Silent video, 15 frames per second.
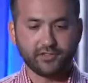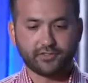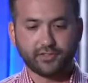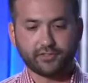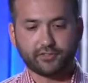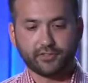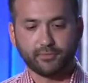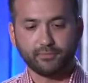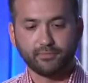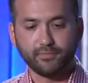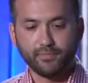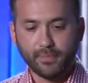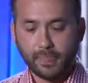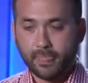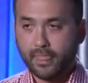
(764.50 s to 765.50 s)
system.
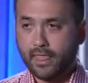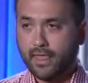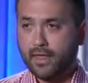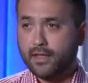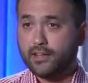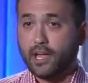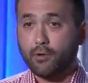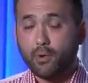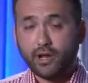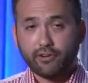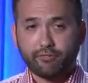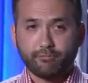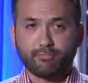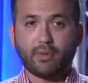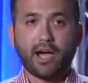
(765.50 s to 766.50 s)
Now,
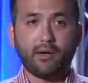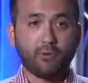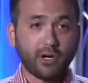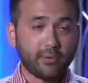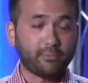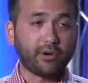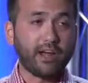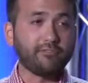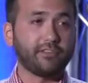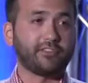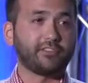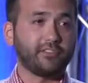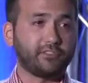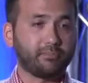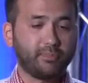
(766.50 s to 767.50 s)
I want to preface
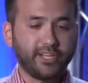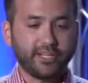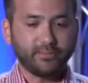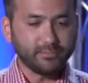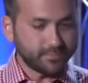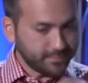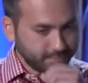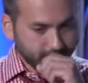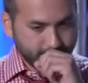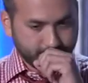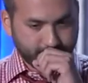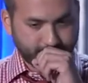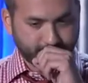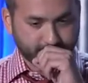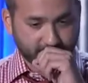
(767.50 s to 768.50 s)
this bit,
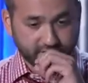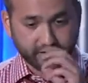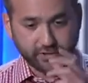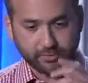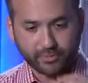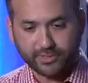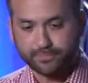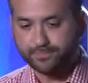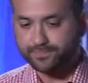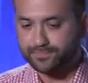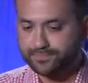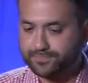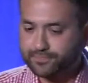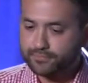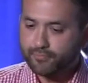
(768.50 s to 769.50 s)
excuse me,
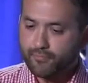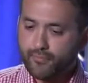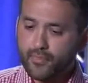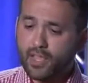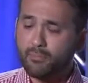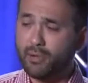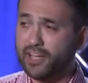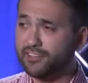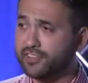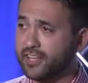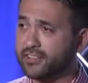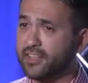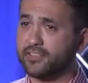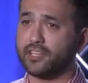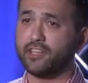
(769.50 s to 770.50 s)
by saying
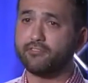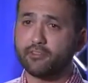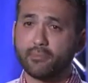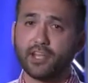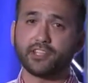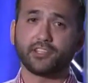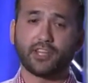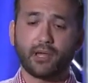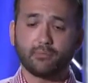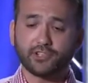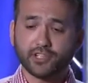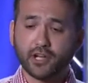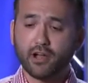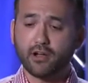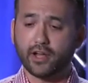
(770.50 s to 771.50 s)
that the information I'm
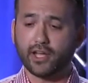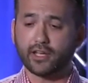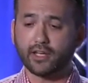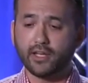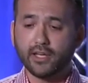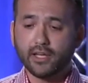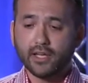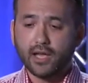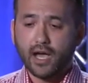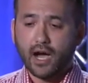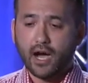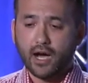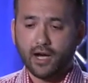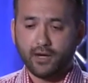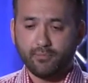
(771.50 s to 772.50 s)
sharing,
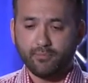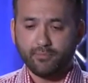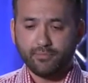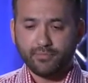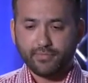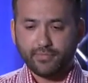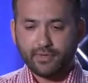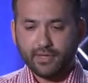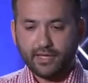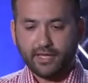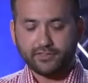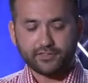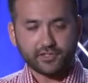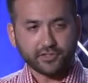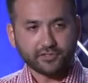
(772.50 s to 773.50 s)

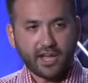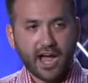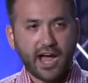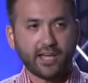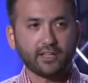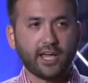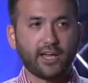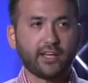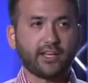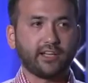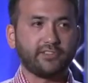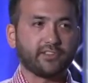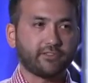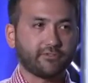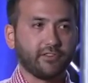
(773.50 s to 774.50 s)
it's just highlighting a
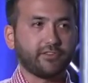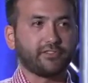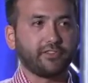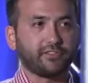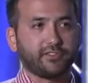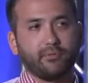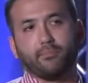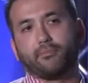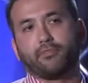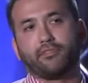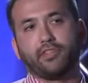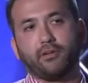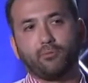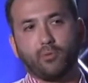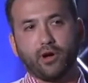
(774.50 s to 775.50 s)
different system
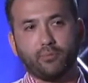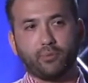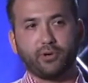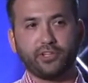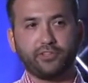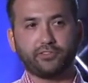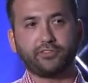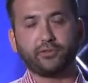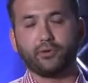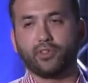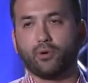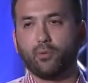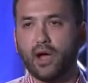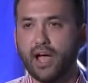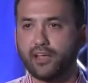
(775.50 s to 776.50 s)
than what we're used to in the
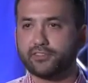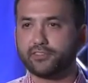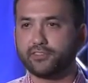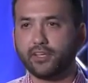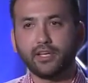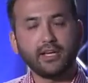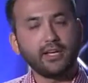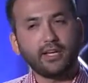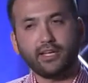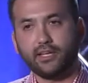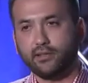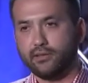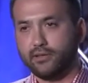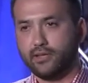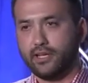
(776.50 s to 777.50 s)
West. It
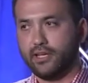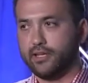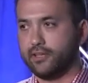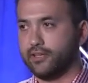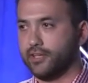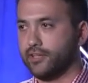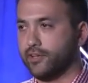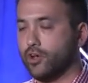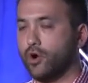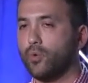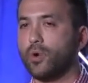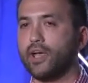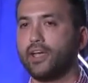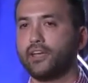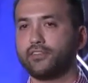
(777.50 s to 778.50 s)
in no
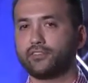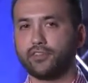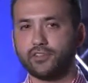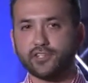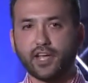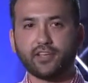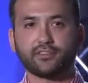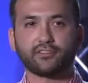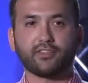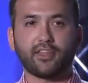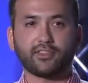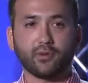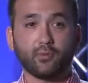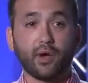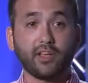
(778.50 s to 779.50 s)
way suggests that
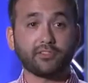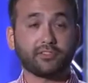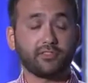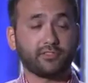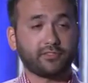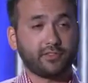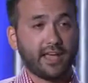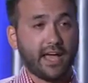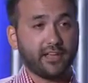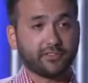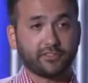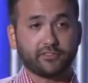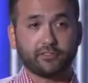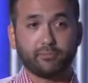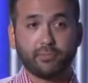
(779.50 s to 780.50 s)
the West has a
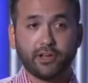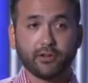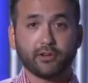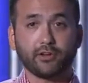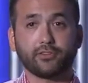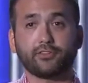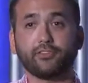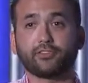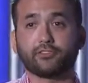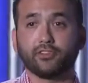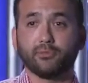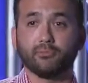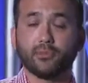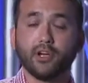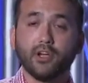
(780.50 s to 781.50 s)
superior
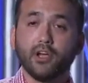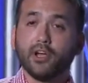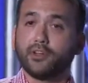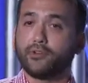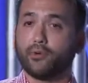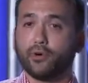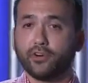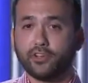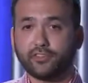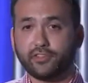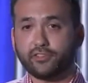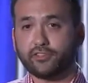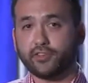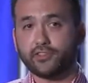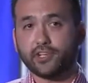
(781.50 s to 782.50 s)
system, nor does it
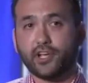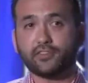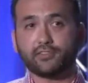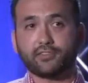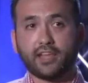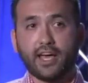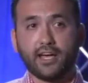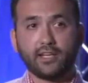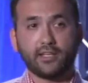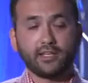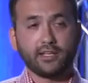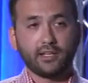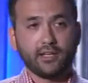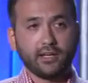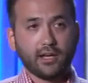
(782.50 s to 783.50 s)
suggest
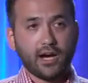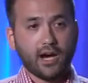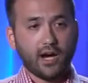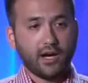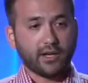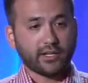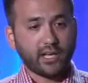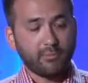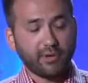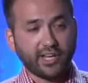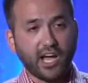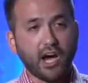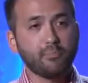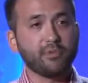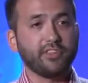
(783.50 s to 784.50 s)
that coming
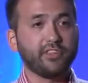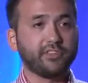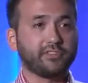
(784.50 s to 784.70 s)
up in this